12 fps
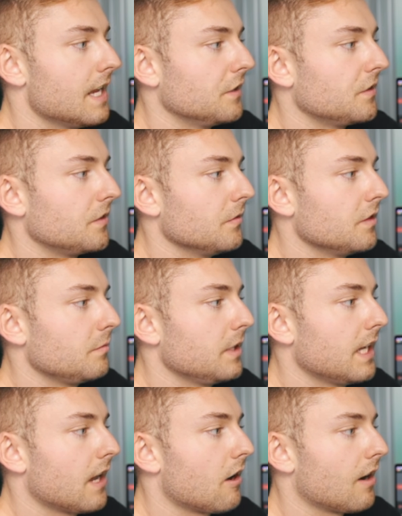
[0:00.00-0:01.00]
As soon as we
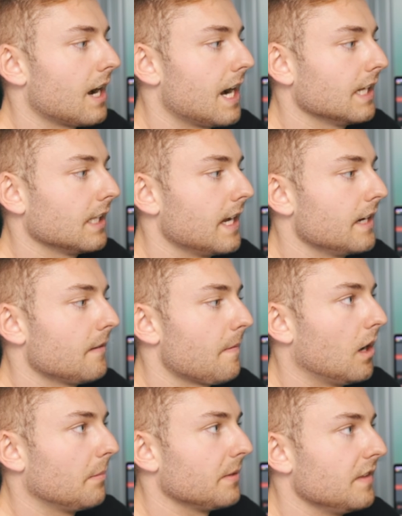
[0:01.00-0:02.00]
get our highlight
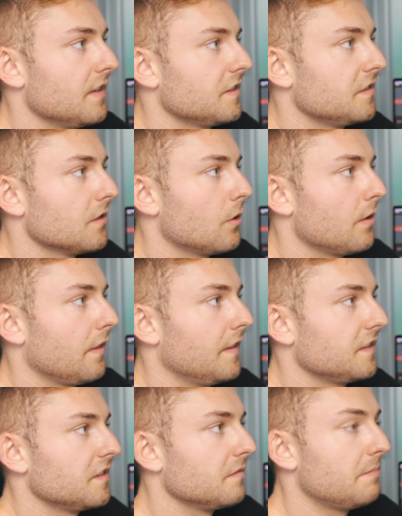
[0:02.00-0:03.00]
up in this zone,
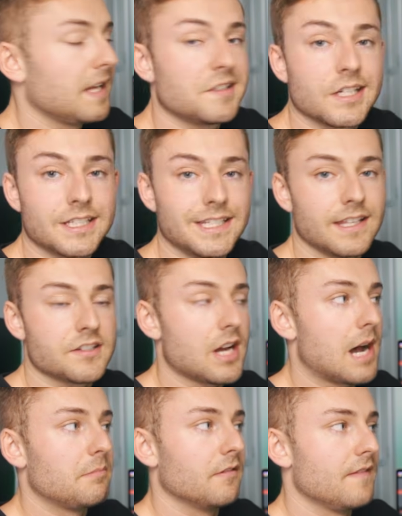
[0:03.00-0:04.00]
this is basically the
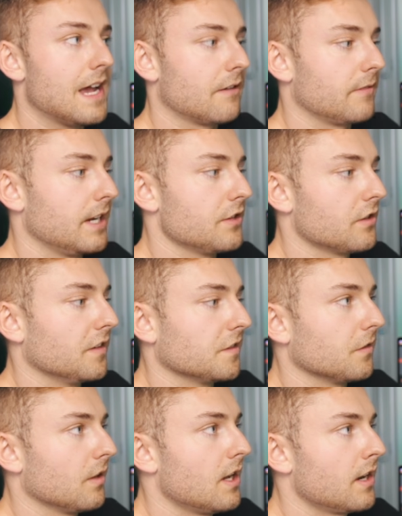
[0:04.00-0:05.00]
top of that range on
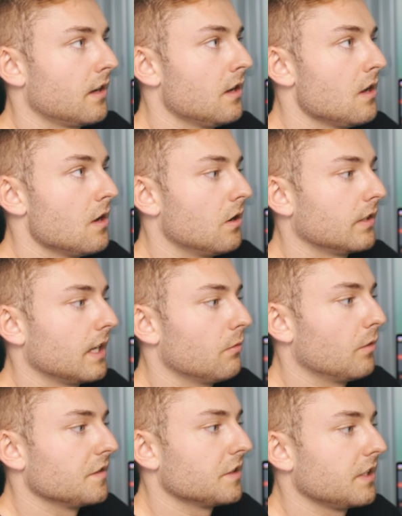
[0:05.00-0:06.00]
Solana. Okay,
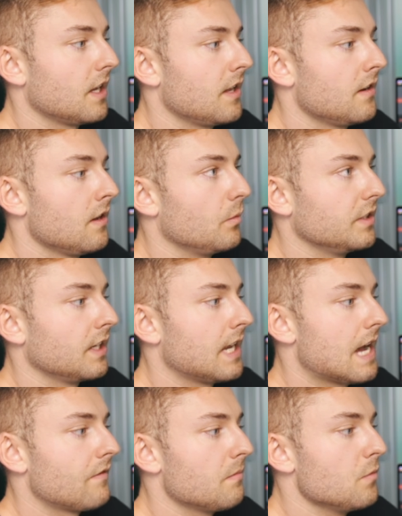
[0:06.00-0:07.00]
once again, We didn't
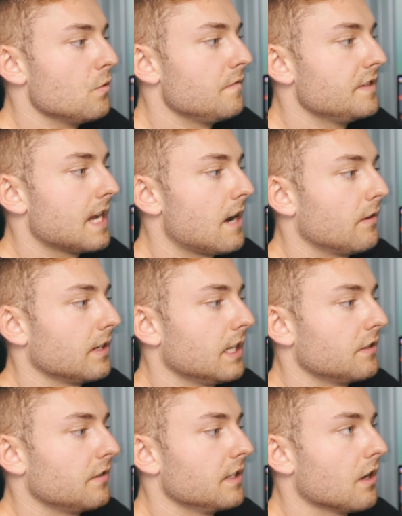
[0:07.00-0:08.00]
have a move down
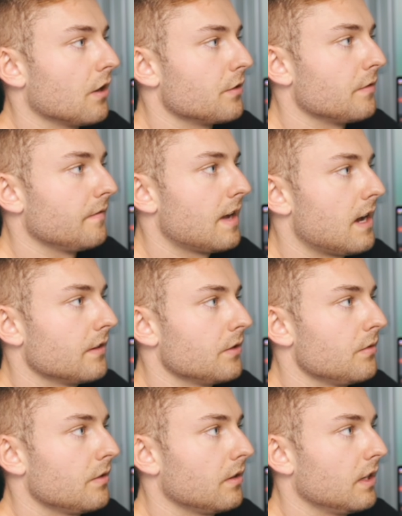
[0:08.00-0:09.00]
into the
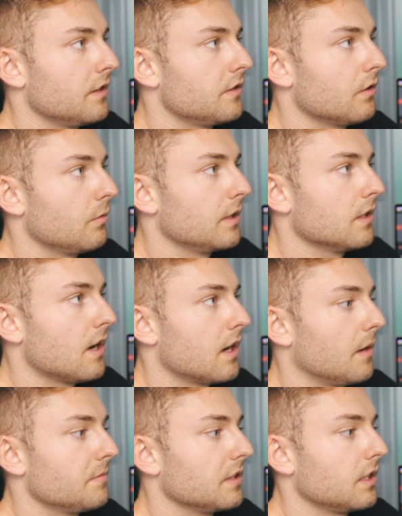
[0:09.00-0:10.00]
undervalued until we got
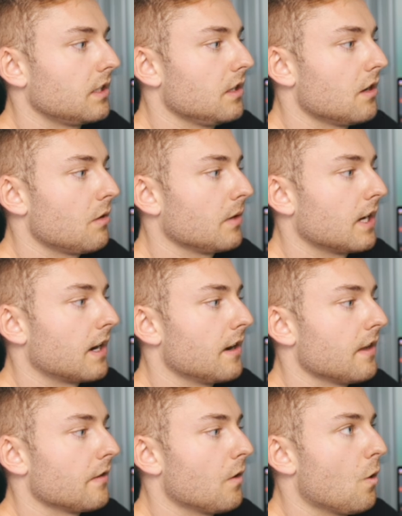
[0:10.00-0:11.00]
up to here. We got
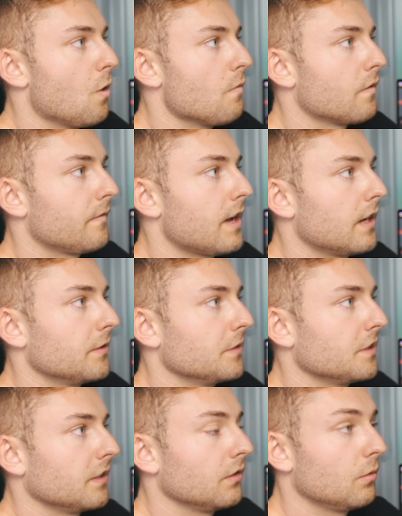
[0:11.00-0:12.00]
another overvalued
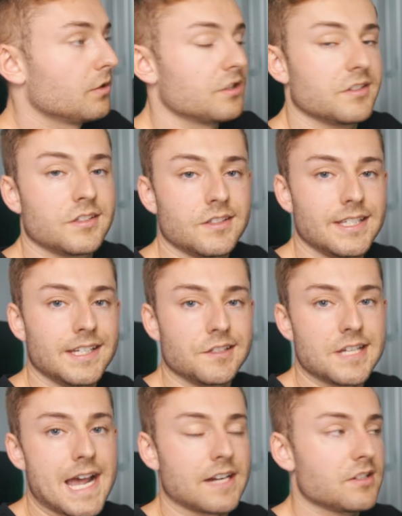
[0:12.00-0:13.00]
signal, which is the
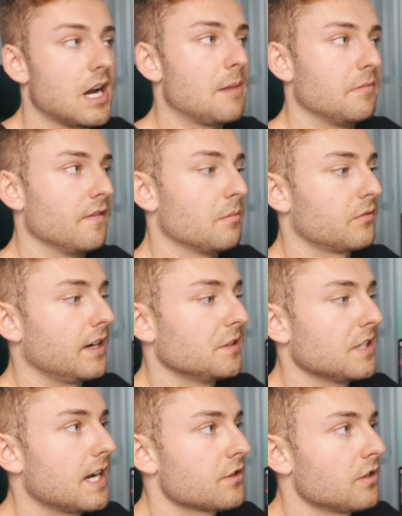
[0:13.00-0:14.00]
exact top of the
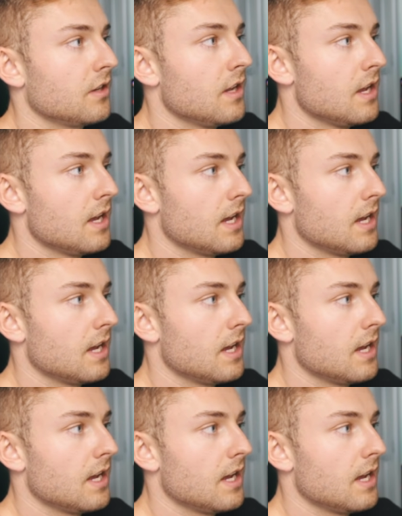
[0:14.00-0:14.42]
price action.